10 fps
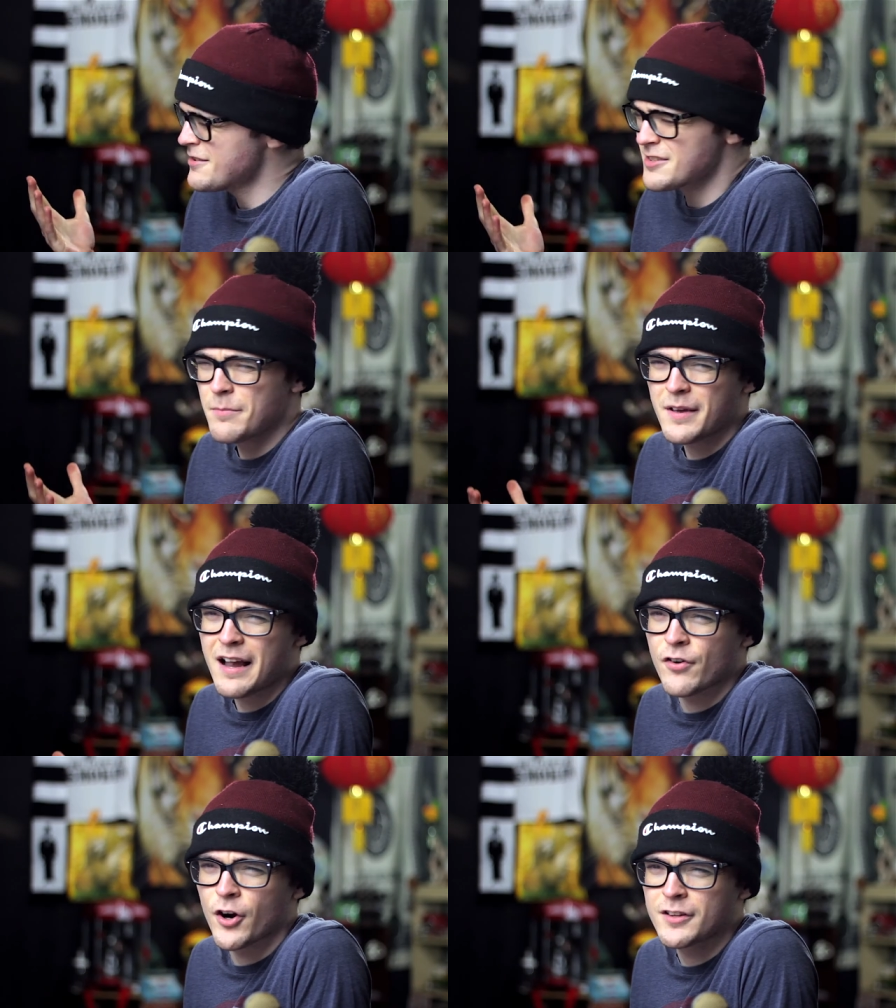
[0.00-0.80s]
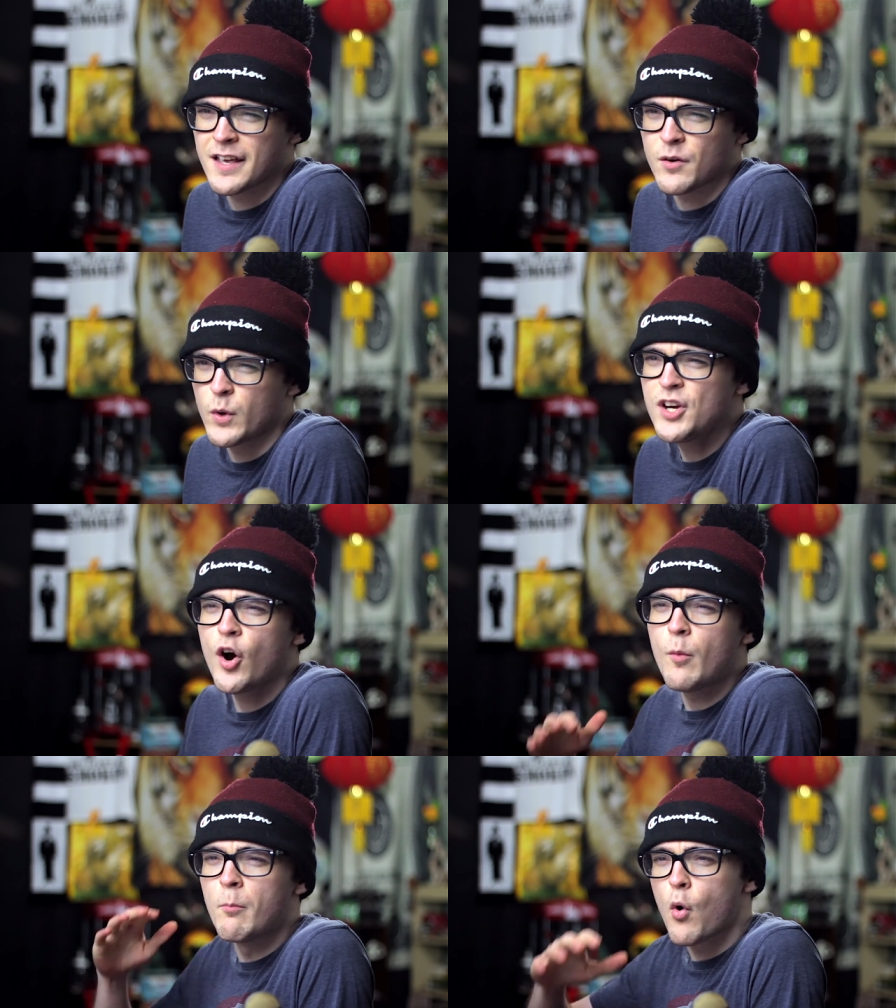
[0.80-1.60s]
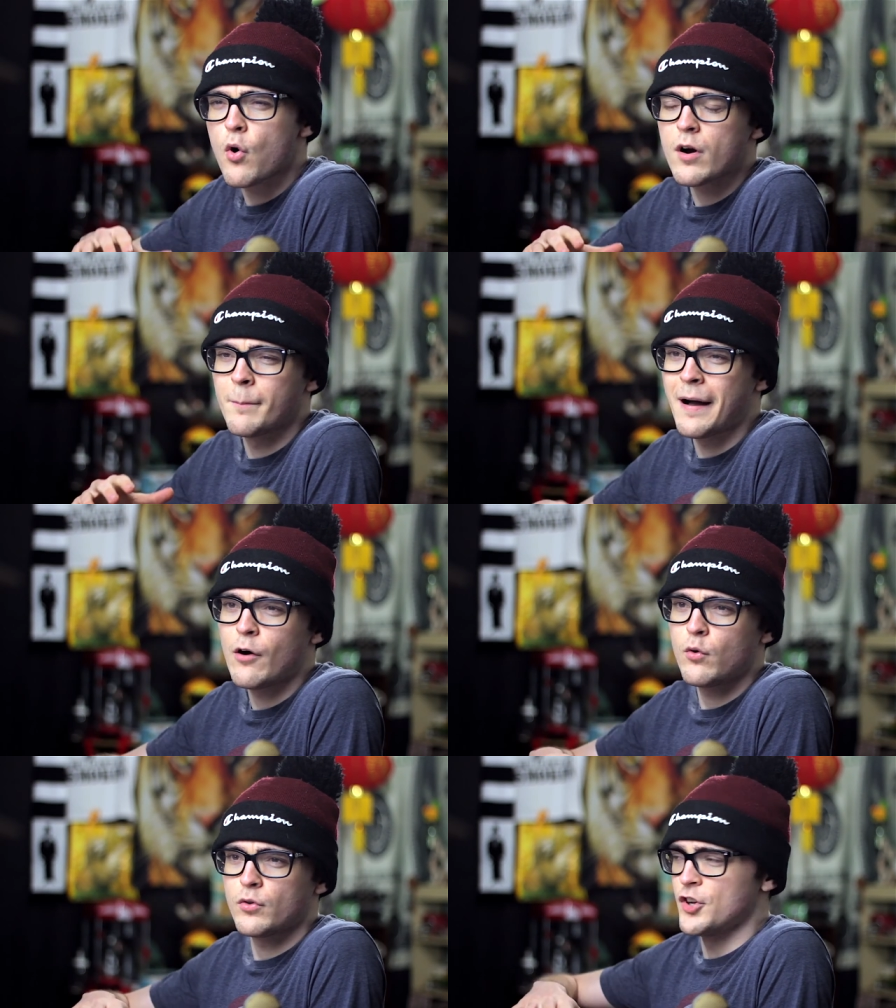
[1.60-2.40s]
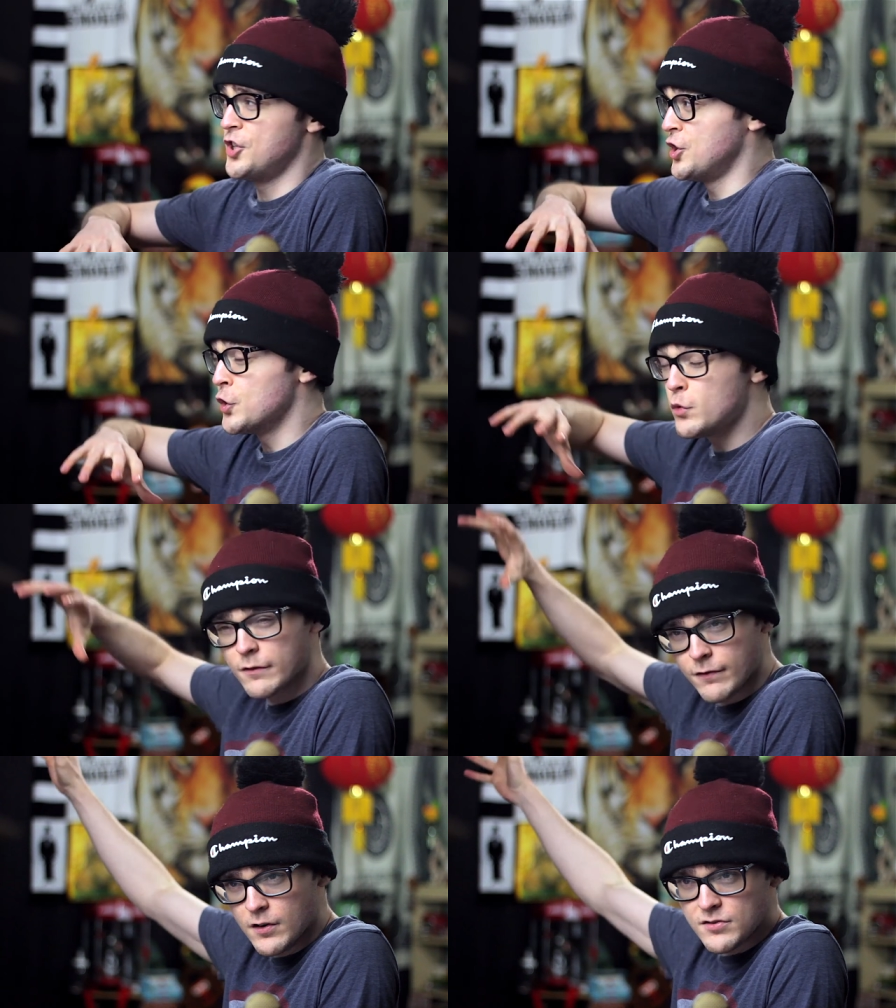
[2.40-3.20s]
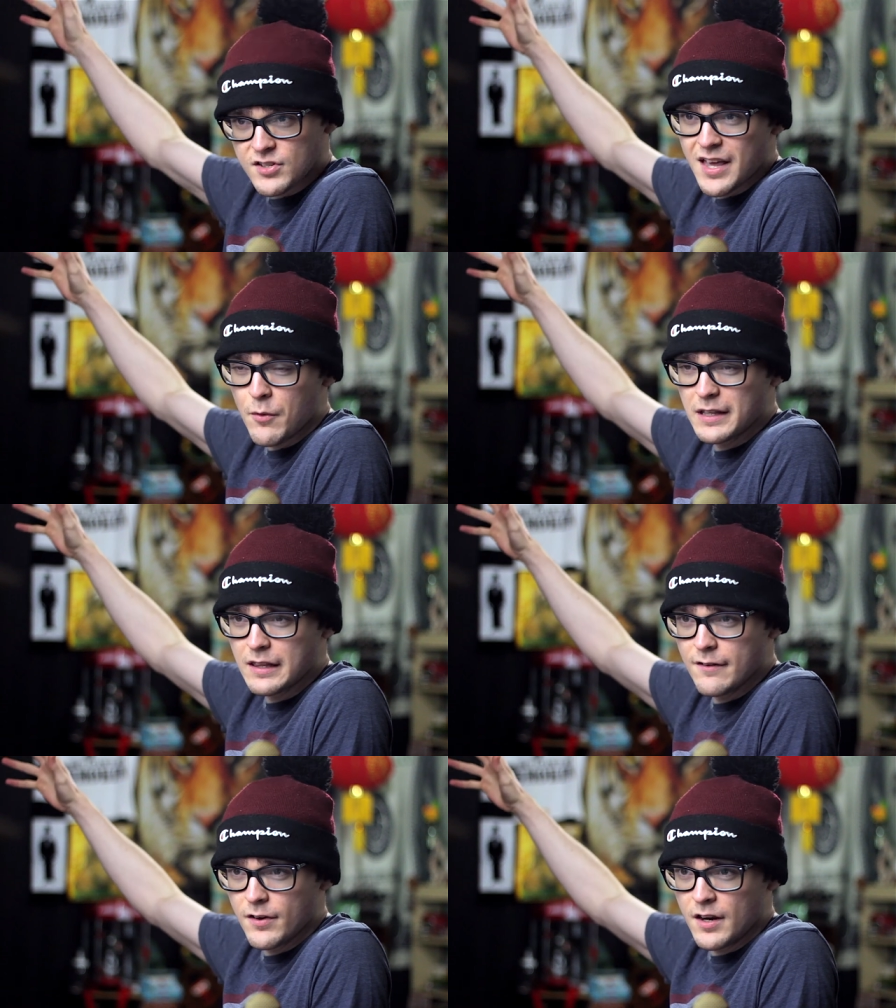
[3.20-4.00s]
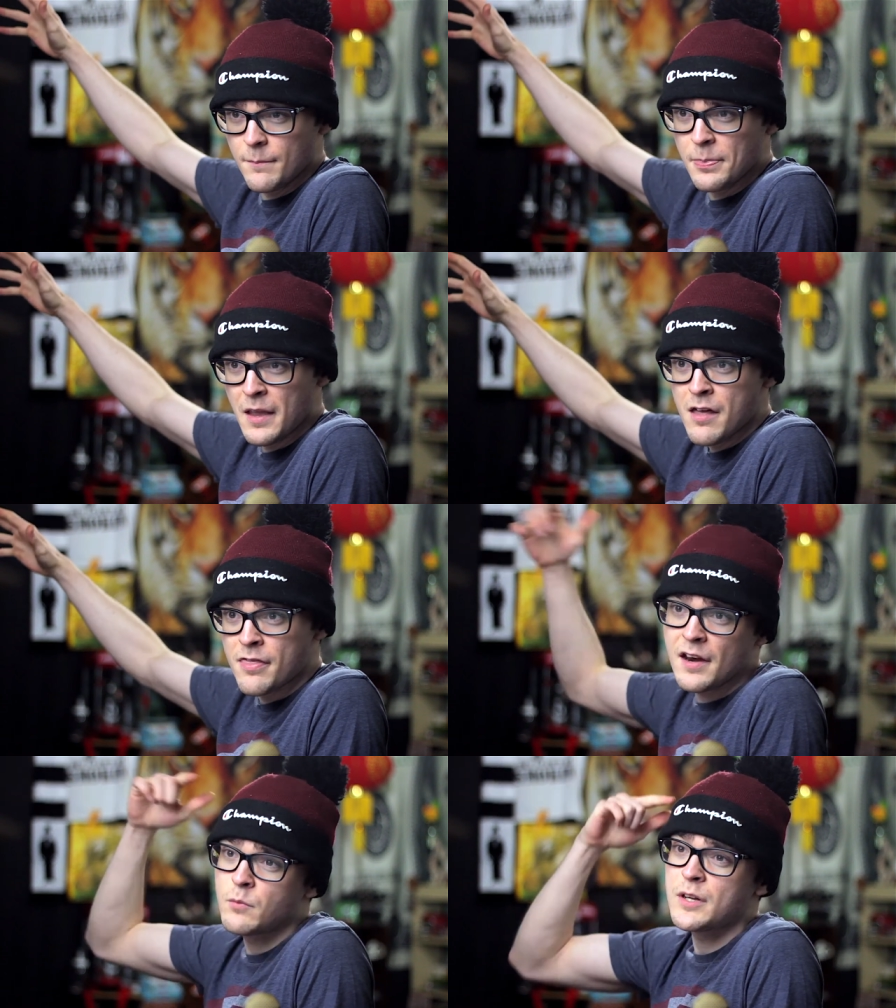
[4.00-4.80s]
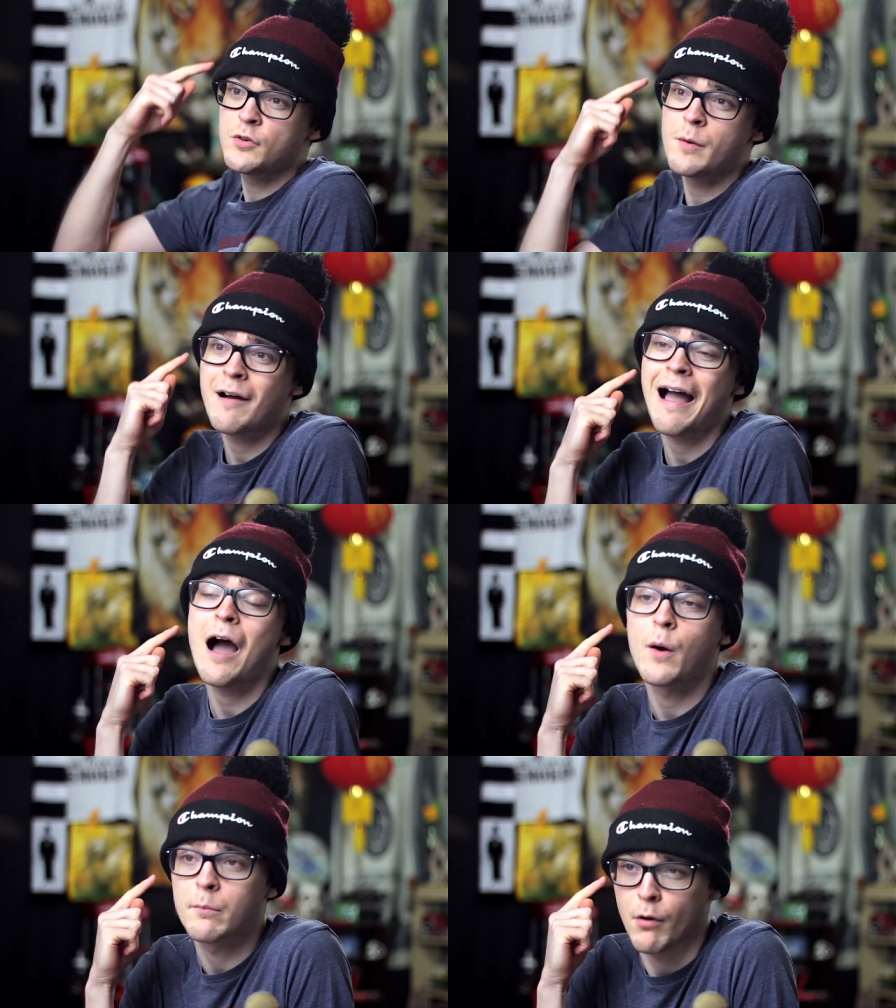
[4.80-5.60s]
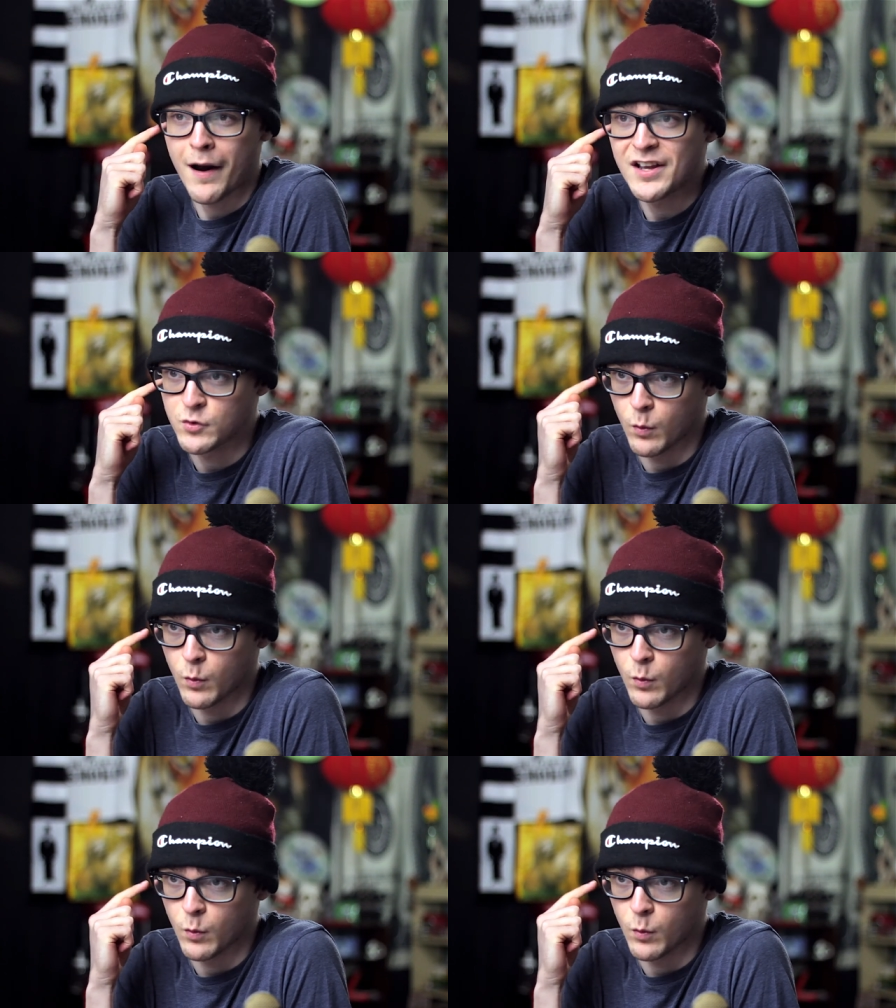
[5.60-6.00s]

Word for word: there's something I've heard that we know more about the universe that we live in than we do about how our brains